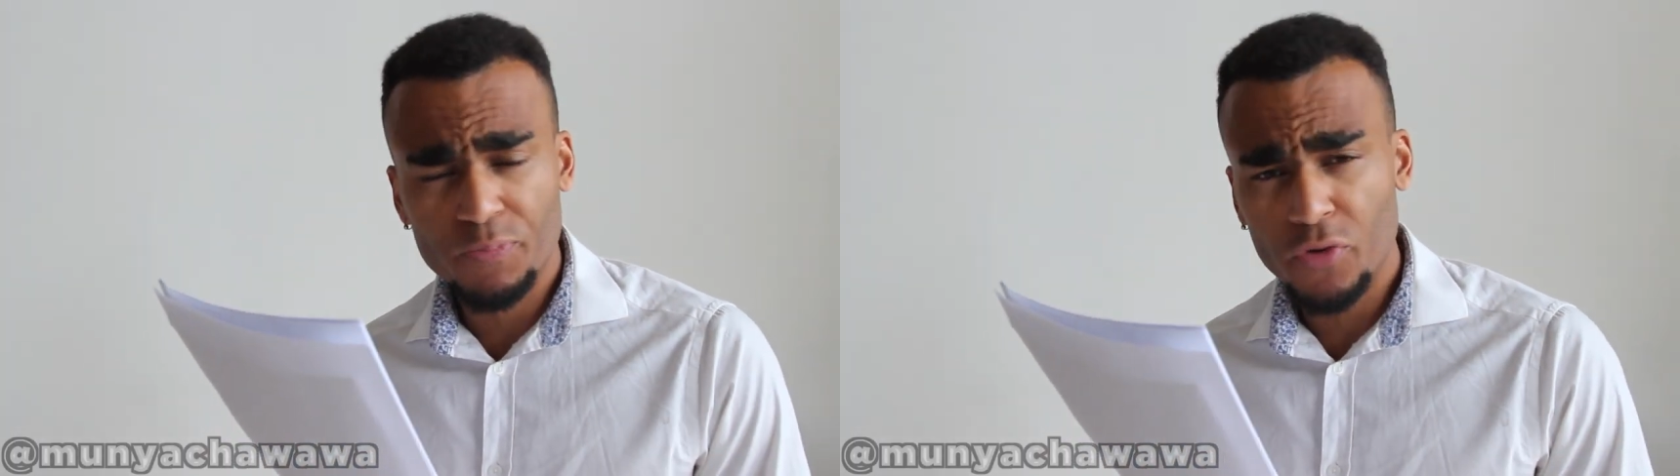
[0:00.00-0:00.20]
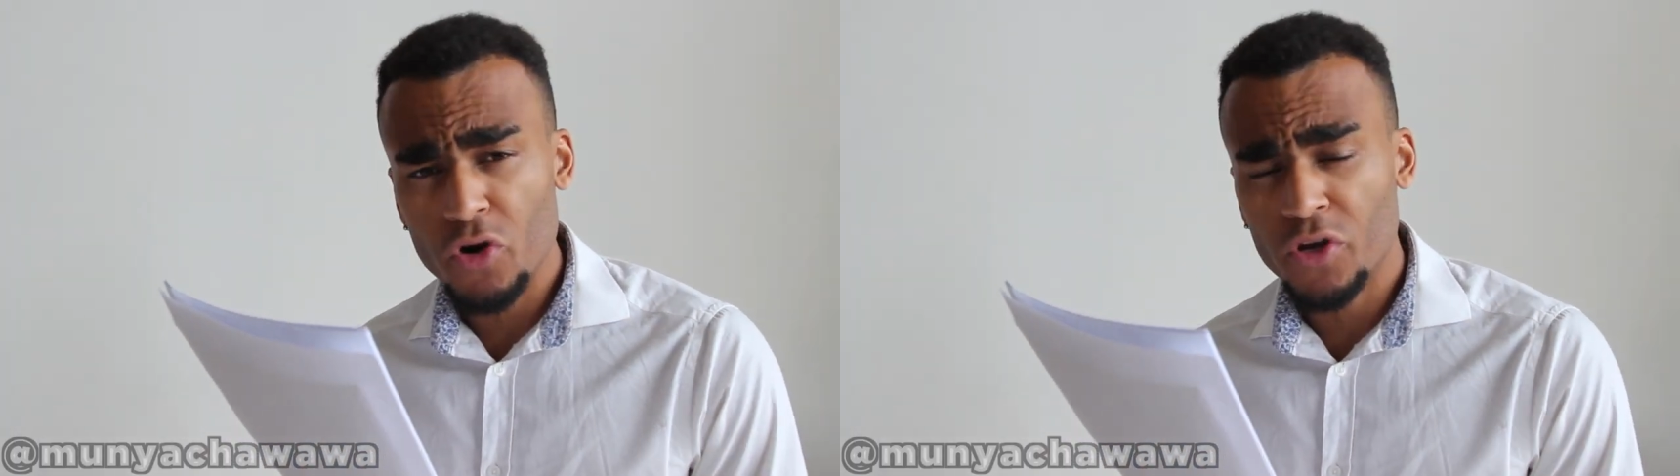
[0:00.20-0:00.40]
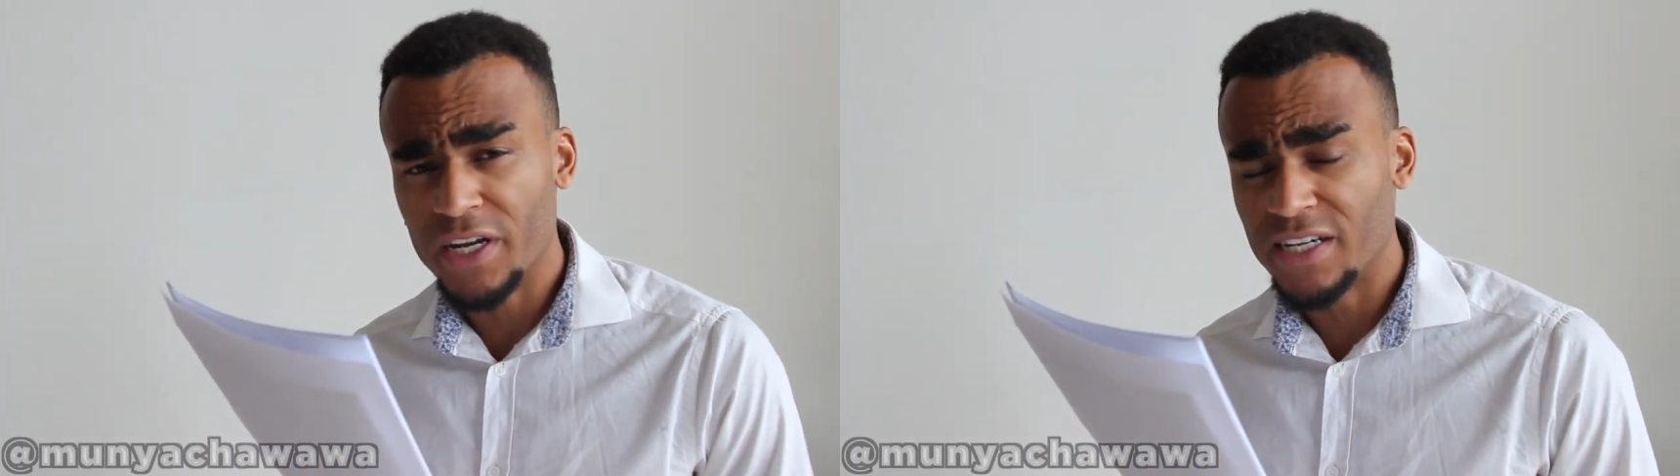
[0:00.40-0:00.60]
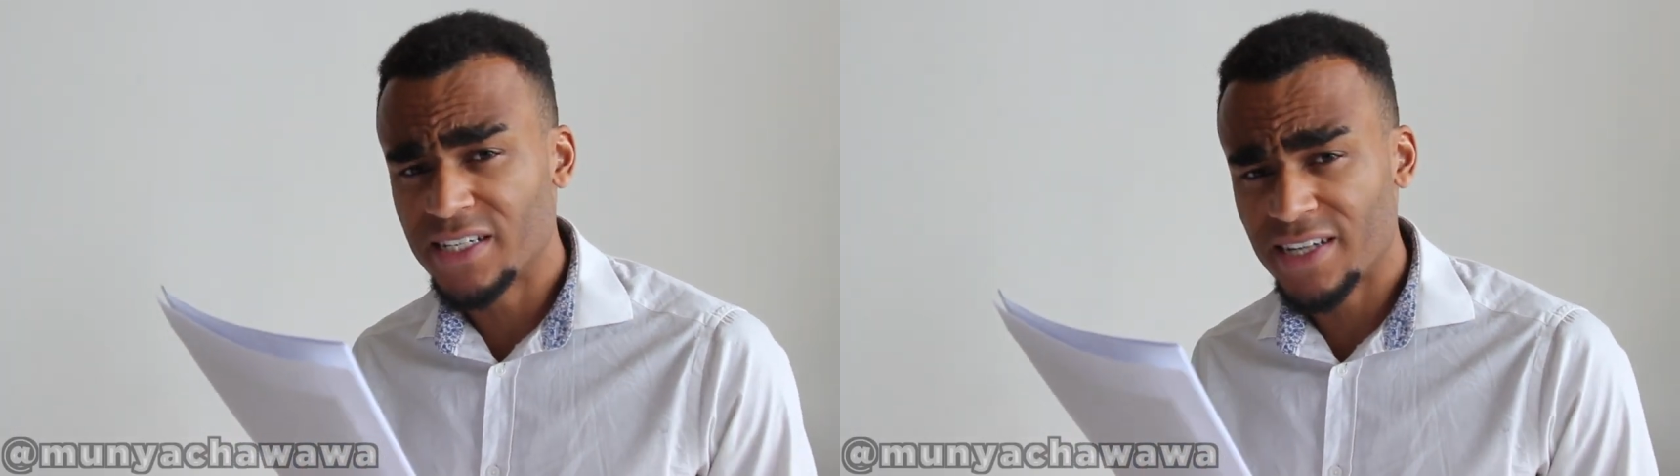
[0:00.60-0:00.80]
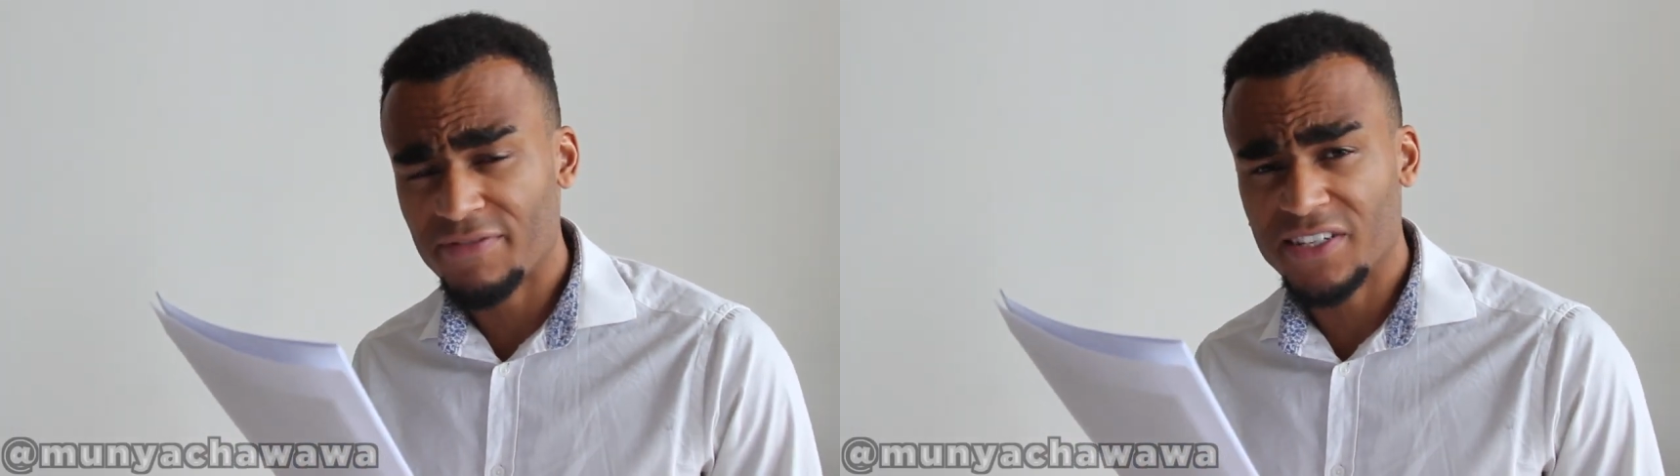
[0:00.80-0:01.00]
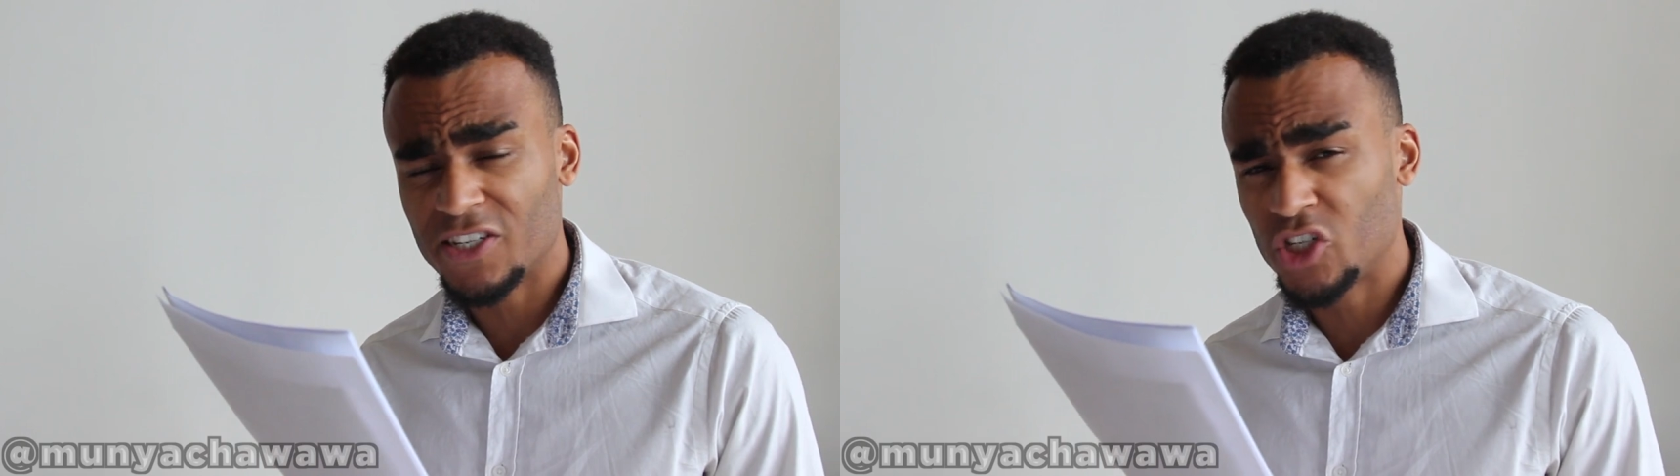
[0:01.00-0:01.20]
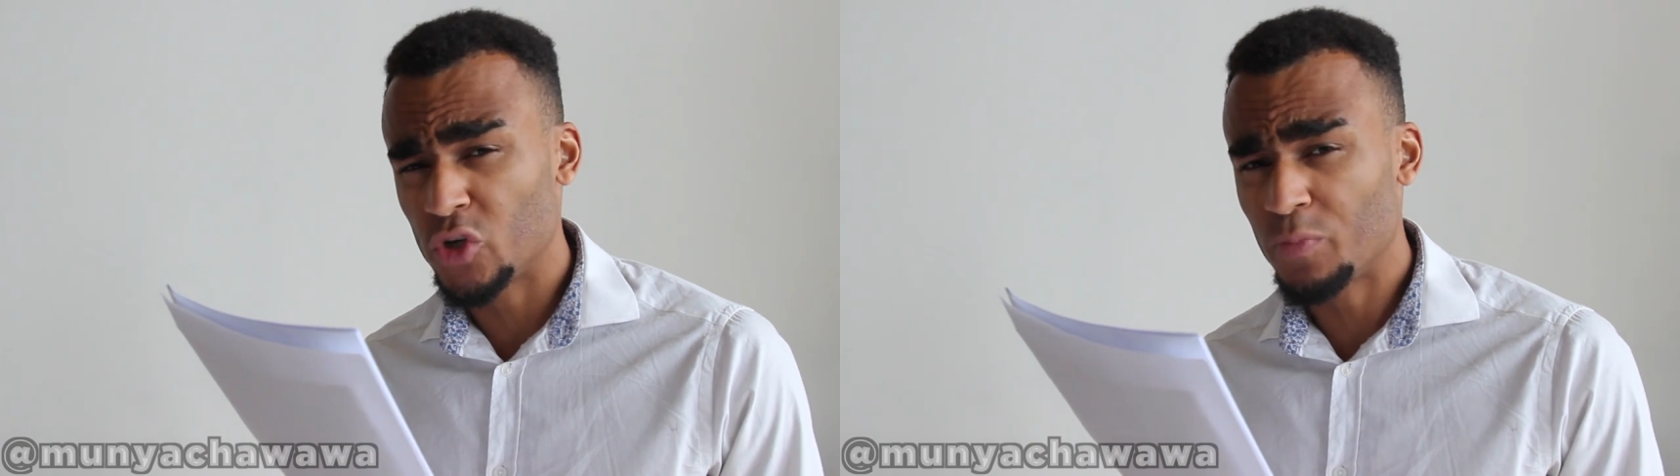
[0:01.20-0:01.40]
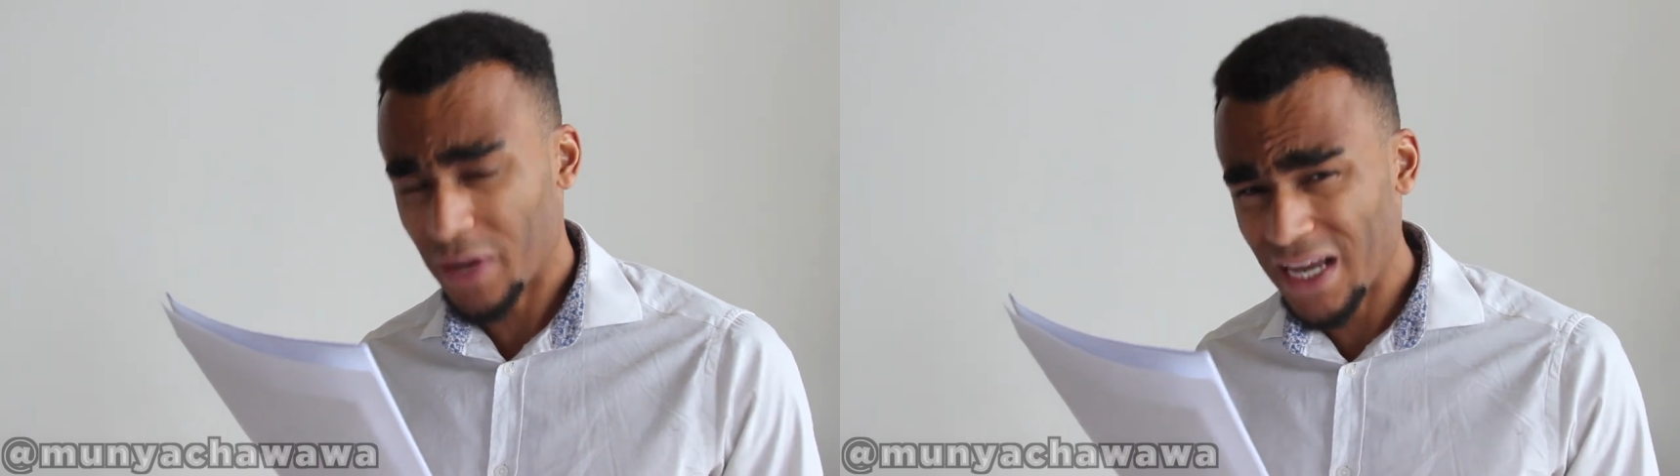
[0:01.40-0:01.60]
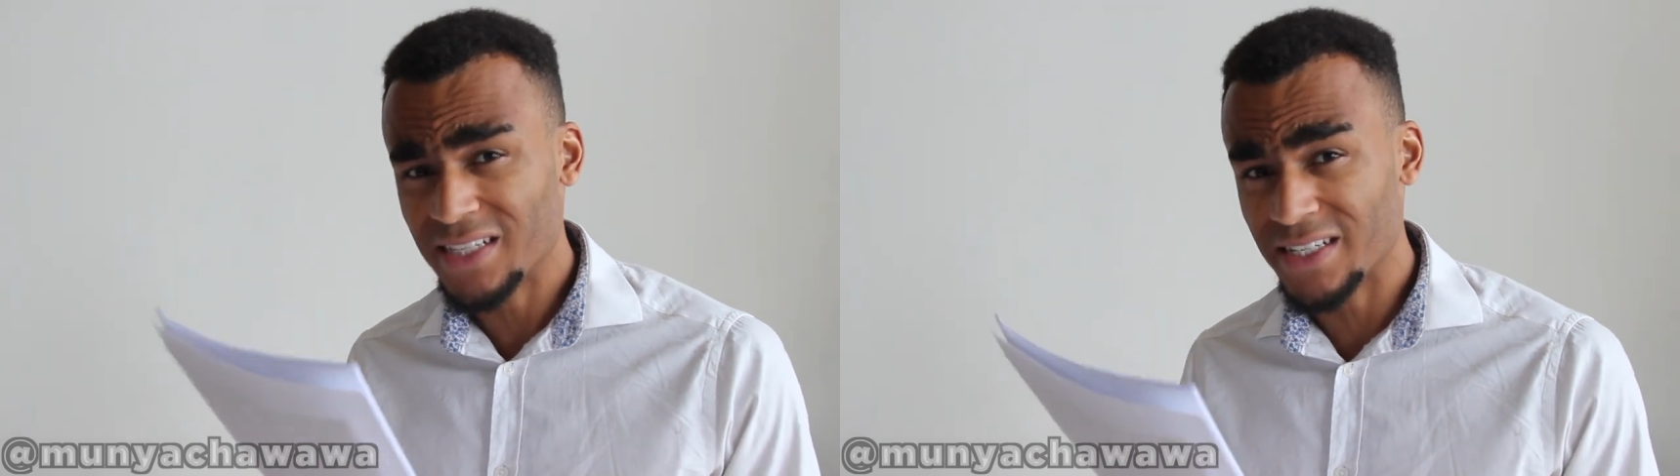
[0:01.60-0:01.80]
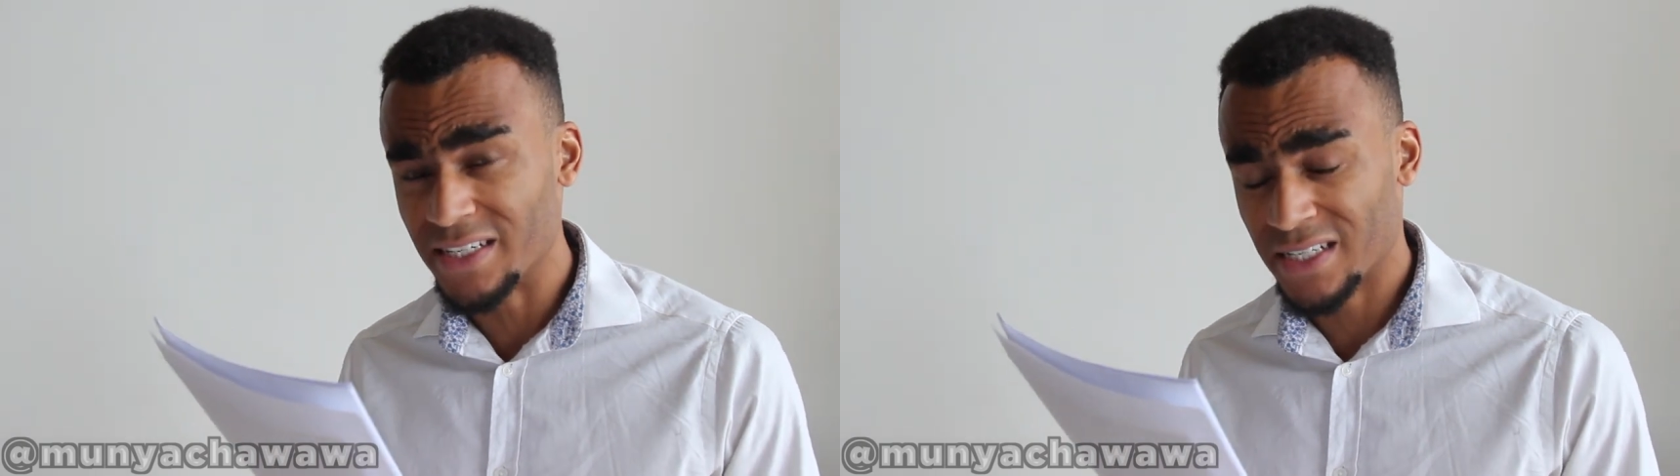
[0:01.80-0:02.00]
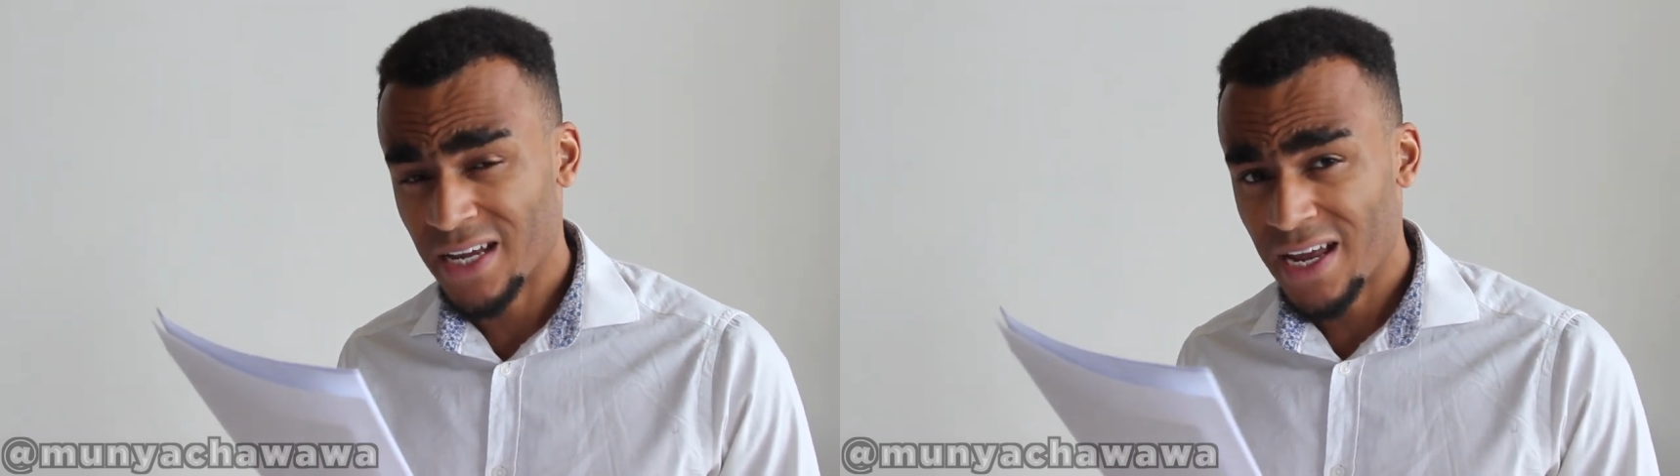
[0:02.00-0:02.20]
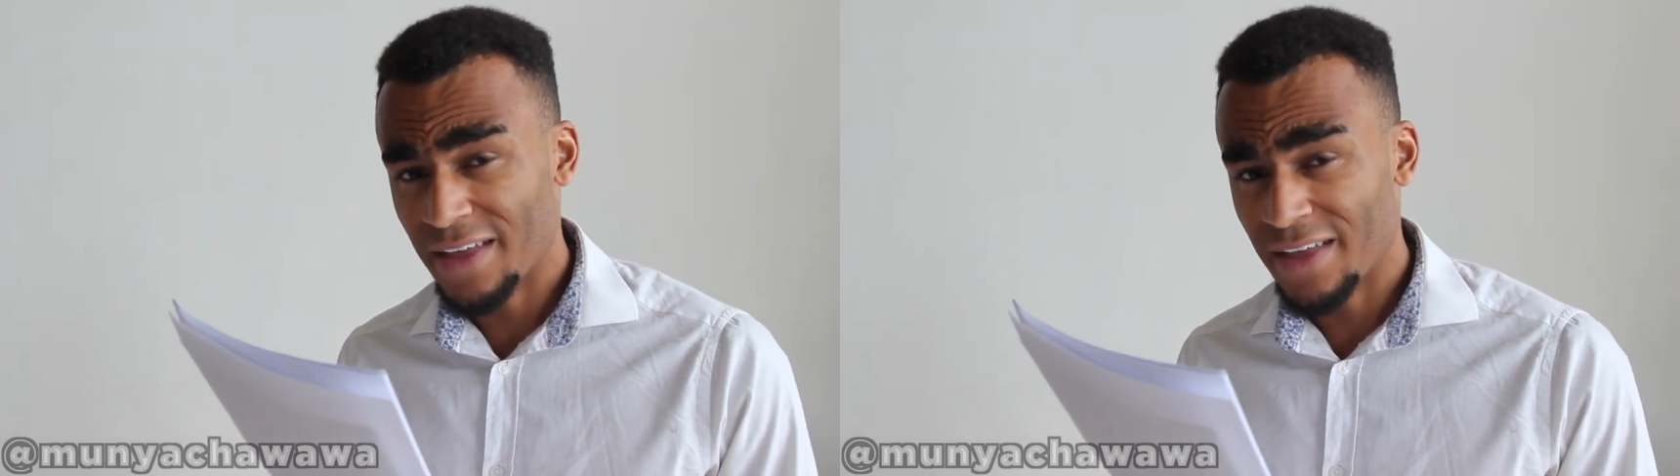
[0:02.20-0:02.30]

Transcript: broken in 72 places